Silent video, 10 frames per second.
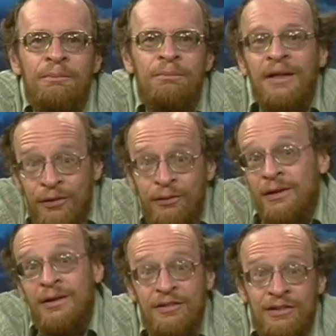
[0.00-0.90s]
the big
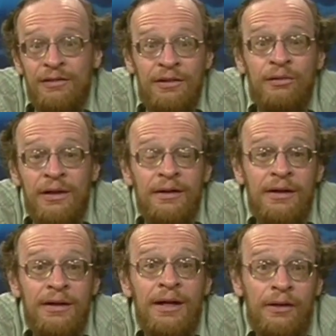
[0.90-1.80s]
gorillas are the
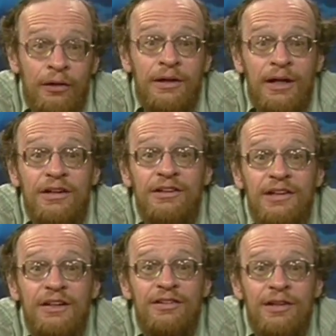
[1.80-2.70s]
Greenland and Antarctic ice
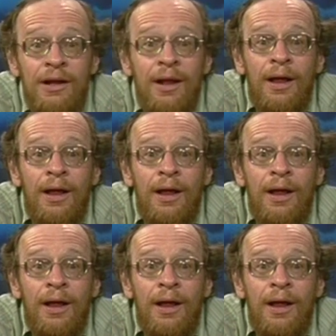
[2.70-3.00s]
sheets.